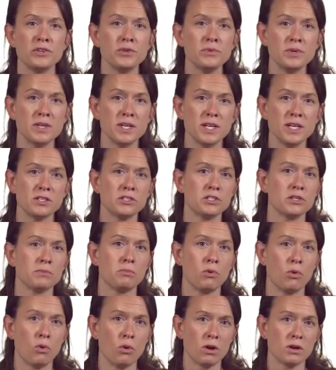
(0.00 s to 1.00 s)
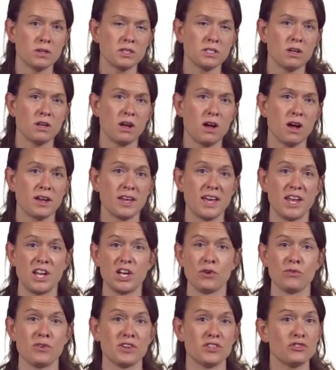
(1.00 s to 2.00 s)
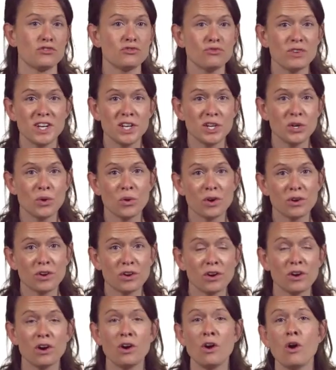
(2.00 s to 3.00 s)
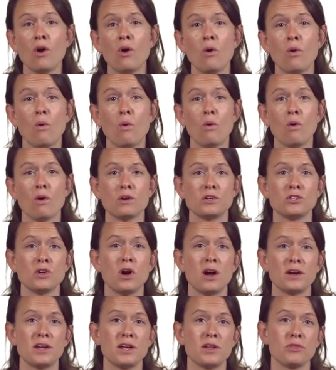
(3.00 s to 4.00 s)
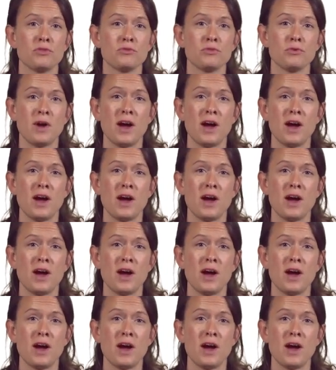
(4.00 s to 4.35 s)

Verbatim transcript: you need support uh, getting a restraining order or talking through